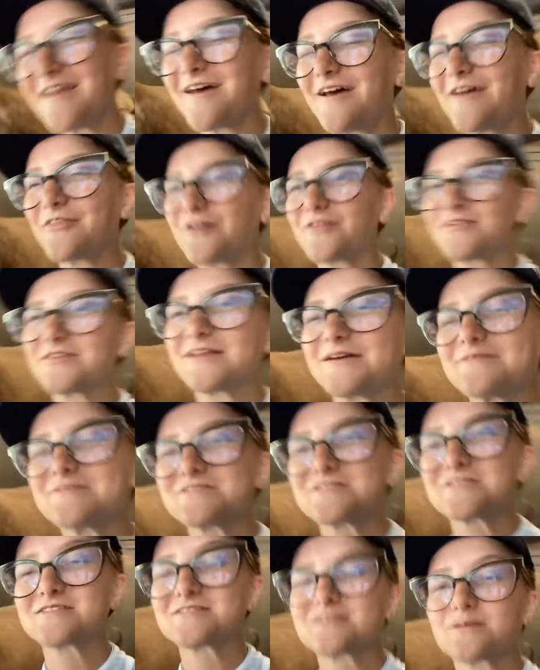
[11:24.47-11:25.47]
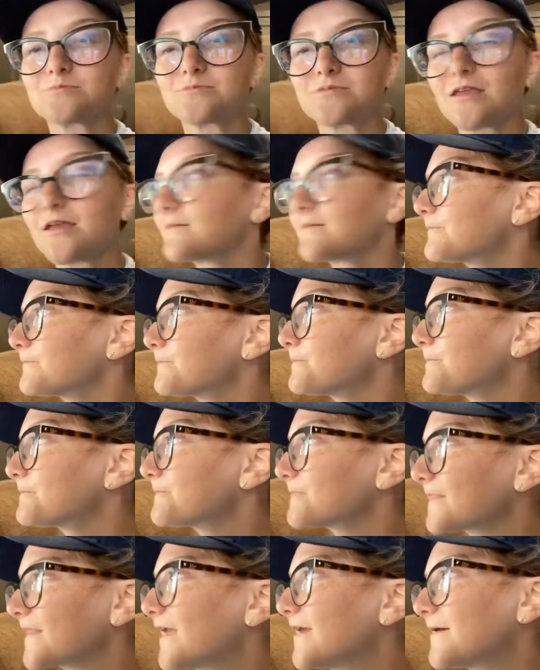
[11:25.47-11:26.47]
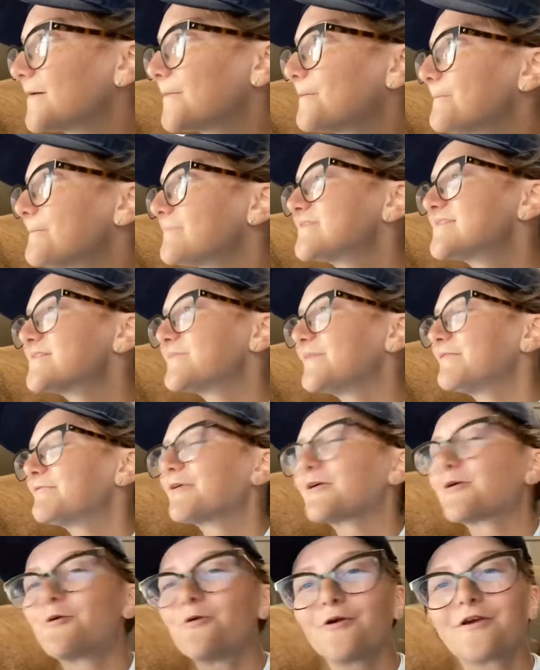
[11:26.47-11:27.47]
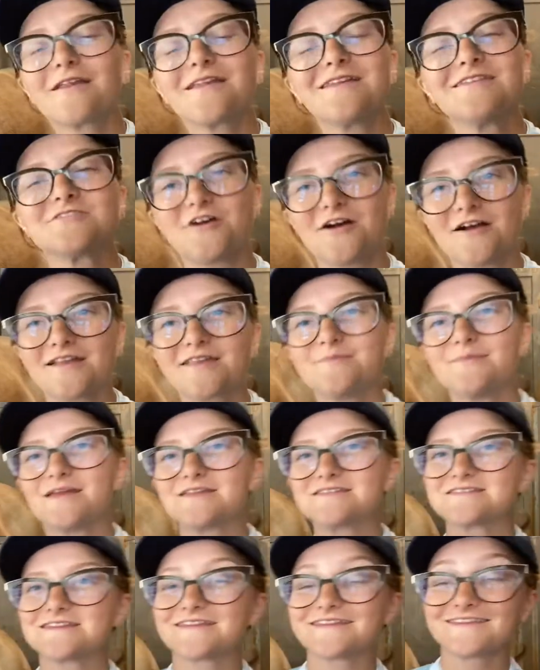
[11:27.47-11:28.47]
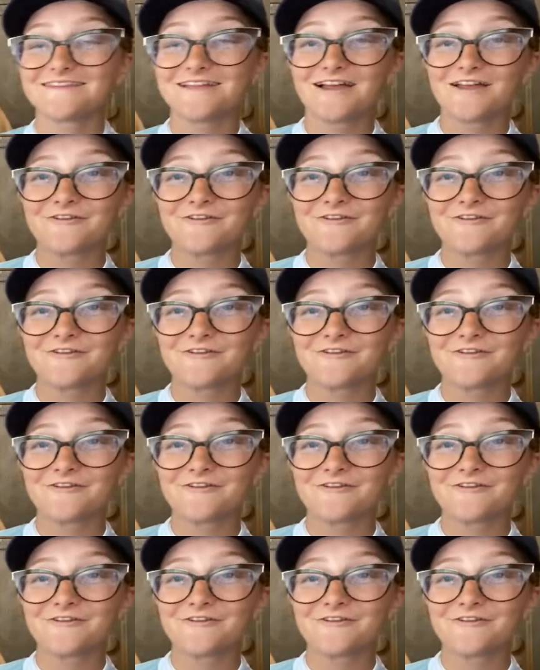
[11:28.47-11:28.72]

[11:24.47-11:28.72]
I thought that was just something to be recorded and documented in life.